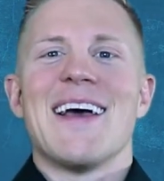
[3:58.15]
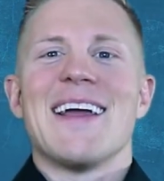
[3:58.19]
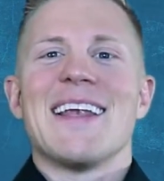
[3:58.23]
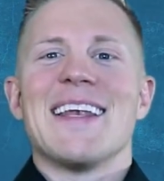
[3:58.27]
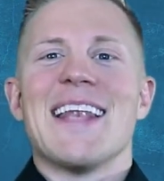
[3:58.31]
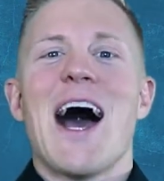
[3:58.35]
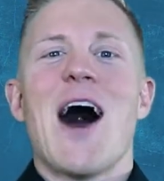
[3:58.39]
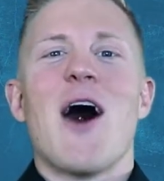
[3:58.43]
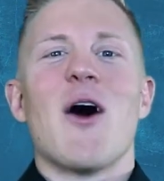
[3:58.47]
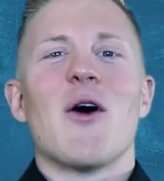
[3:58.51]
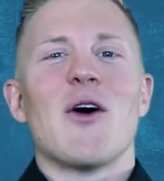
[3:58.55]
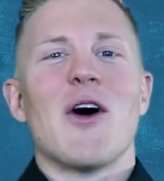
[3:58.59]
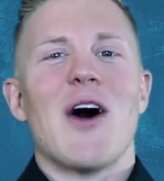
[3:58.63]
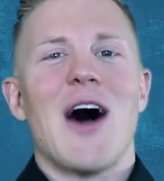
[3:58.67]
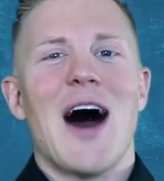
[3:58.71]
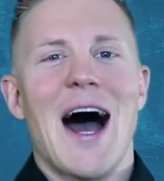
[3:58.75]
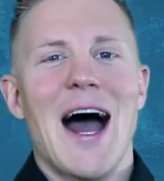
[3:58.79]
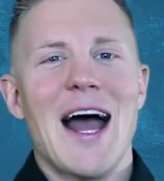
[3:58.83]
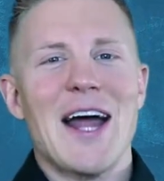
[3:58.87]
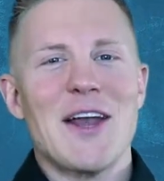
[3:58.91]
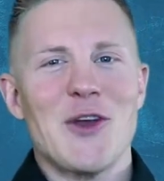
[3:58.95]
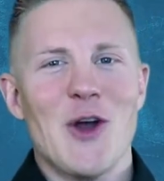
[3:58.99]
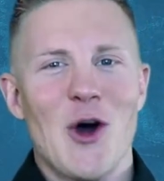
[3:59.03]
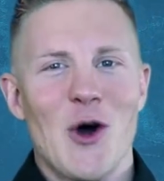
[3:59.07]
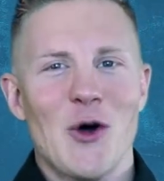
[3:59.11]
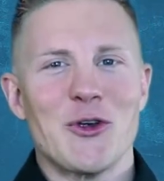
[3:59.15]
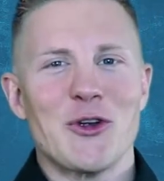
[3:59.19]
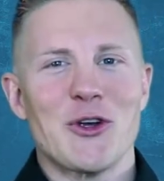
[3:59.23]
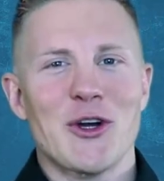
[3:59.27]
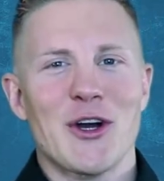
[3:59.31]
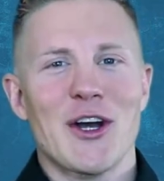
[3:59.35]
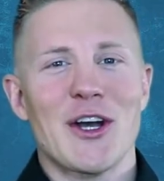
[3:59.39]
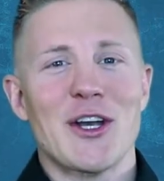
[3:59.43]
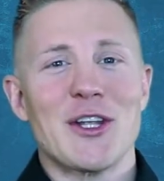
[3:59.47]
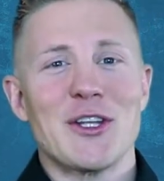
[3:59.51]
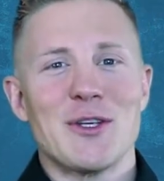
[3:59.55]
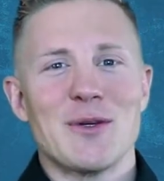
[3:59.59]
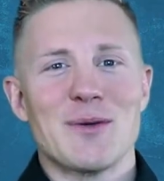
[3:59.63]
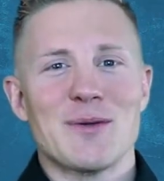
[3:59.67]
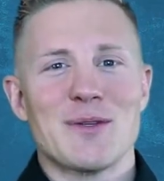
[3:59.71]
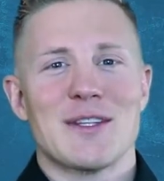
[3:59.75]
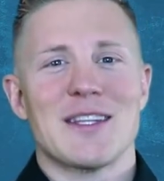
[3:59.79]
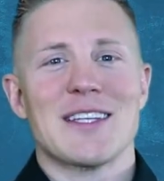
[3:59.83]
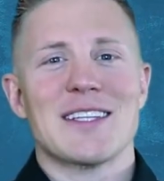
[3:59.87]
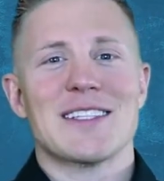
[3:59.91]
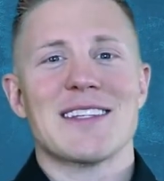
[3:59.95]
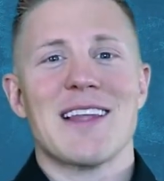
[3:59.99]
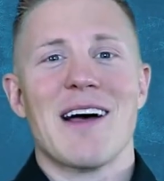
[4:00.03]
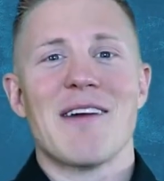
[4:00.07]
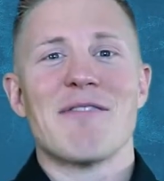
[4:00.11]
Now, I know you're gonna use
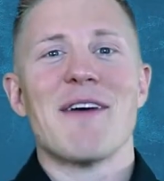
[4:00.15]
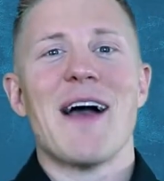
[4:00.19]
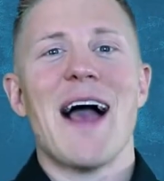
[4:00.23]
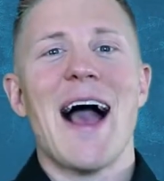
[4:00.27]
this stuff